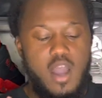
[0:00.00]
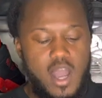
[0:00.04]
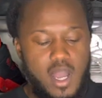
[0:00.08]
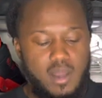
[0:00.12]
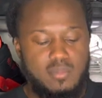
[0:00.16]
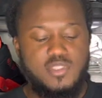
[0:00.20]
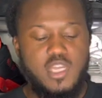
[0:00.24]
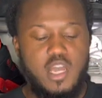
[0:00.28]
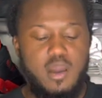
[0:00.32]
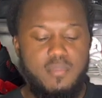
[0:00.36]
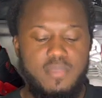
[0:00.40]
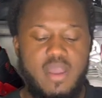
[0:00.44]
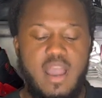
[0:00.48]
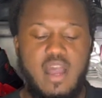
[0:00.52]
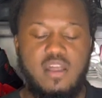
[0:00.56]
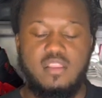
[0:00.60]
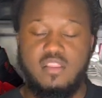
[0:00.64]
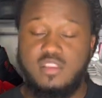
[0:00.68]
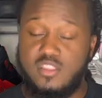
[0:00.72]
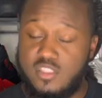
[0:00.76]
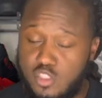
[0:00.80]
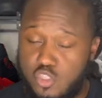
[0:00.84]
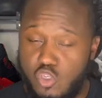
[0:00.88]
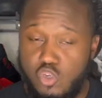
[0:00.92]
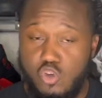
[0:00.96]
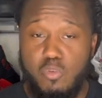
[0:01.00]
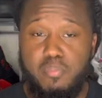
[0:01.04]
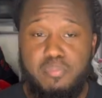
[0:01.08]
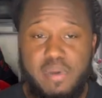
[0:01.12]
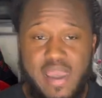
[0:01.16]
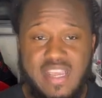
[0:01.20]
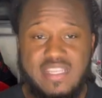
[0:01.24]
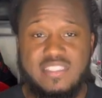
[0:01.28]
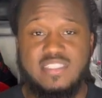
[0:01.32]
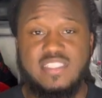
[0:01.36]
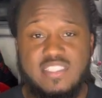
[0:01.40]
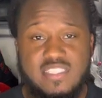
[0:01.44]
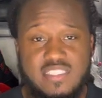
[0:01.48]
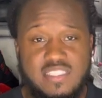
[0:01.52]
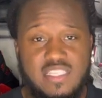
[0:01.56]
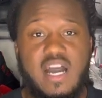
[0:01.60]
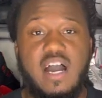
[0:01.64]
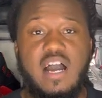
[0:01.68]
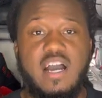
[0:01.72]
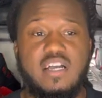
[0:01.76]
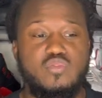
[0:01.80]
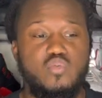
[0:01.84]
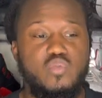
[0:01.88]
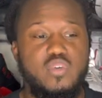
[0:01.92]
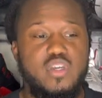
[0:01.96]
I'm talking about two basic
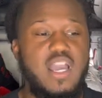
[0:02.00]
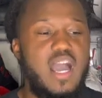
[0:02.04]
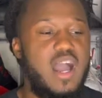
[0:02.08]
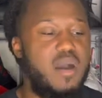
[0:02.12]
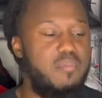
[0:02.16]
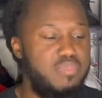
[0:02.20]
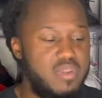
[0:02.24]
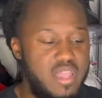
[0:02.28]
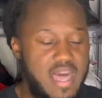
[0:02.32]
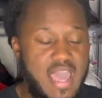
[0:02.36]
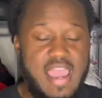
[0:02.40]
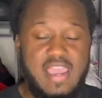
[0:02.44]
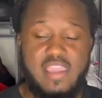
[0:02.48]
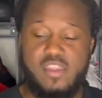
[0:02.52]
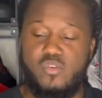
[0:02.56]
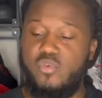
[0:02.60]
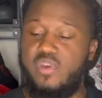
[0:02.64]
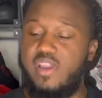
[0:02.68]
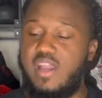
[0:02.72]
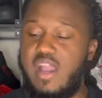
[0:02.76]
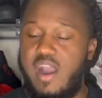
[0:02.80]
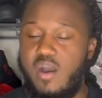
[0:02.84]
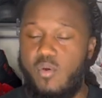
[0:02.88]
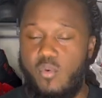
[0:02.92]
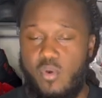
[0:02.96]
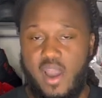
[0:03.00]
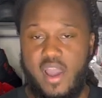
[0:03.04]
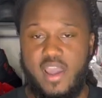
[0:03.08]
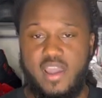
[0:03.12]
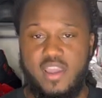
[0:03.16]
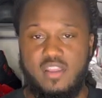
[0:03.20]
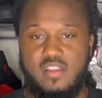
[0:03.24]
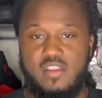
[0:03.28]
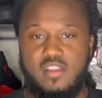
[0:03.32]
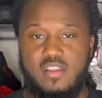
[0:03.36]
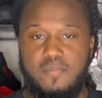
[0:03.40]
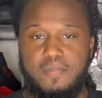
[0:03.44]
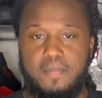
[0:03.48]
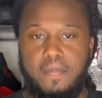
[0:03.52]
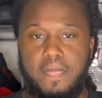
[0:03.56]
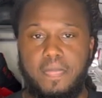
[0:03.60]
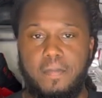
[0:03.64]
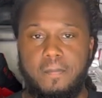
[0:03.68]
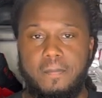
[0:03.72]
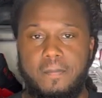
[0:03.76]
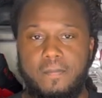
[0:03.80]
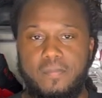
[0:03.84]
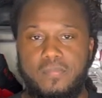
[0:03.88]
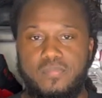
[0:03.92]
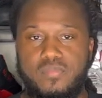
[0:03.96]
socks. We got black, we got white.
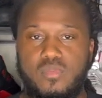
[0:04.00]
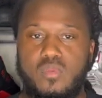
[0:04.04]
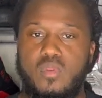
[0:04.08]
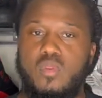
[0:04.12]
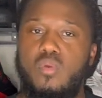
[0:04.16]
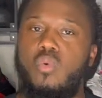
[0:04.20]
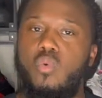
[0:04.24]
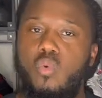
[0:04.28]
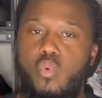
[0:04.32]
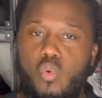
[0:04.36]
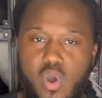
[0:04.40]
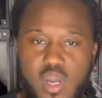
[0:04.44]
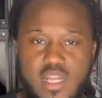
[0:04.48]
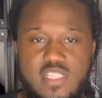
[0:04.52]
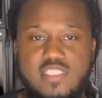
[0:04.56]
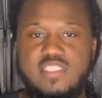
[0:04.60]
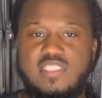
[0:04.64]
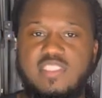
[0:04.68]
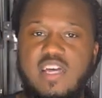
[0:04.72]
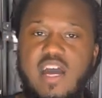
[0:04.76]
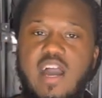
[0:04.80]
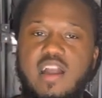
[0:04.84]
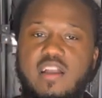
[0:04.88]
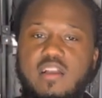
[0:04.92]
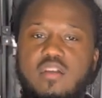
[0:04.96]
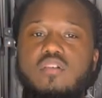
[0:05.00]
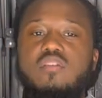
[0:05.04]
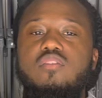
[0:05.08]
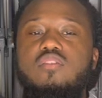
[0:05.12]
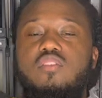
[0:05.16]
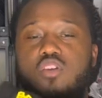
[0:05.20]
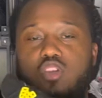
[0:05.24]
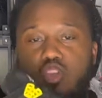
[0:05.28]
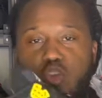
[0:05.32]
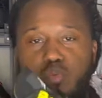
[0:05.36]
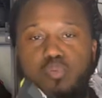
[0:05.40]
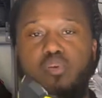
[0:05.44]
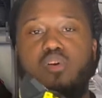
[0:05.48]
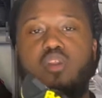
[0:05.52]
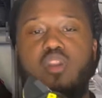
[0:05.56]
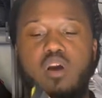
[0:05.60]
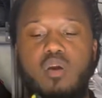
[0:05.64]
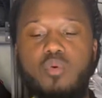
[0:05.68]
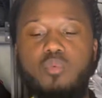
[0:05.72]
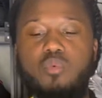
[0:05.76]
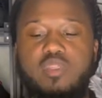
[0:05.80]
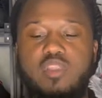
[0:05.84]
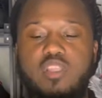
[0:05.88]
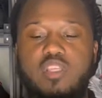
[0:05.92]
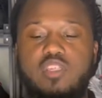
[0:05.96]
What sock do you put
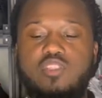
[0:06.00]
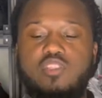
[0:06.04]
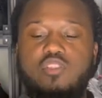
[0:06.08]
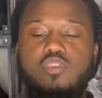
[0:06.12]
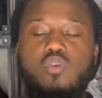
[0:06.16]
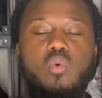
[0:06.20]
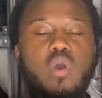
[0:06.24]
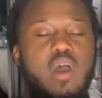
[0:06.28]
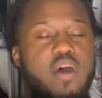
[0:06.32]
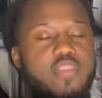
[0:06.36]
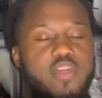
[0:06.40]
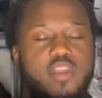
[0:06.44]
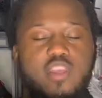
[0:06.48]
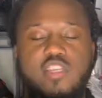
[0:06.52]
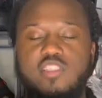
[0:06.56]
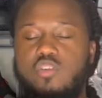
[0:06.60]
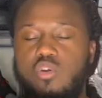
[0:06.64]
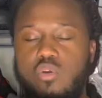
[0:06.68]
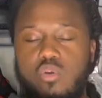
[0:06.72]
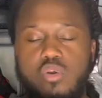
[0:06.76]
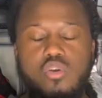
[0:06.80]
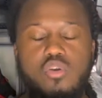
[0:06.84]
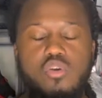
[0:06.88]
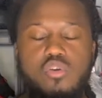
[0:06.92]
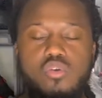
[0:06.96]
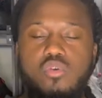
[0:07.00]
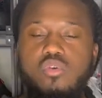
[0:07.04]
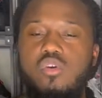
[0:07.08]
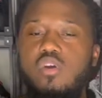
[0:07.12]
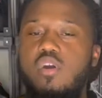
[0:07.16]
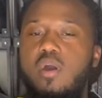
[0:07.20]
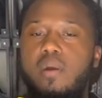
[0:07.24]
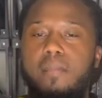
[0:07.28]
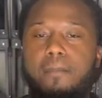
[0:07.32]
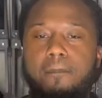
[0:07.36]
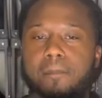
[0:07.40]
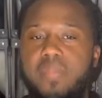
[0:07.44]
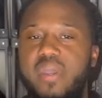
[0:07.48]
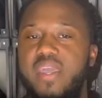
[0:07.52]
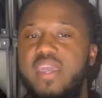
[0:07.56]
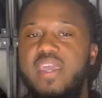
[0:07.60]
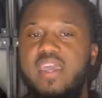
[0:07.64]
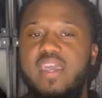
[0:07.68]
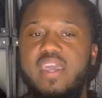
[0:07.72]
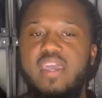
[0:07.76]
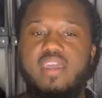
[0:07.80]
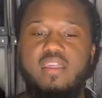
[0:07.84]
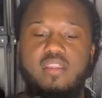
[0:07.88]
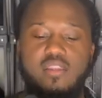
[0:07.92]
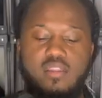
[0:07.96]
on with this shoe? Whether it's crew,
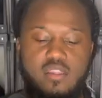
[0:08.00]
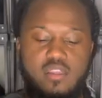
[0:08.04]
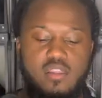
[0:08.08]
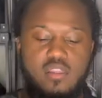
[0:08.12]
mid,